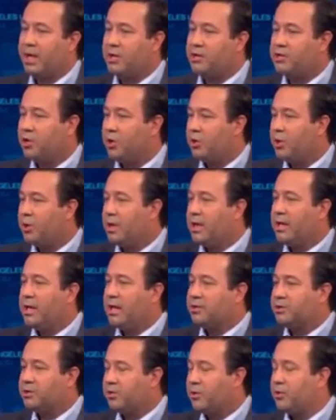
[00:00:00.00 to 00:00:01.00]
So
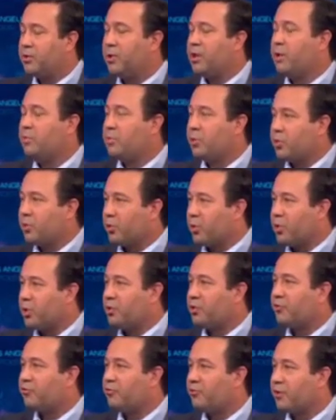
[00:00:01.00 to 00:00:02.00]
it's a little
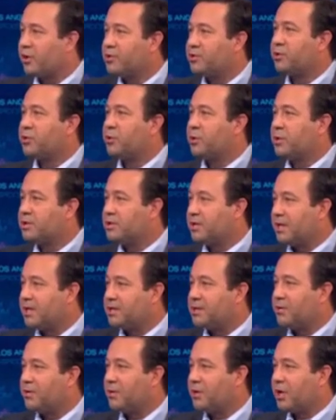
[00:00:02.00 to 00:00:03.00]
hypocritical for us to
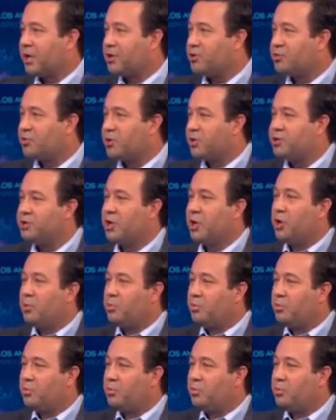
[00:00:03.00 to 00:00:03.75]
criticize other countries,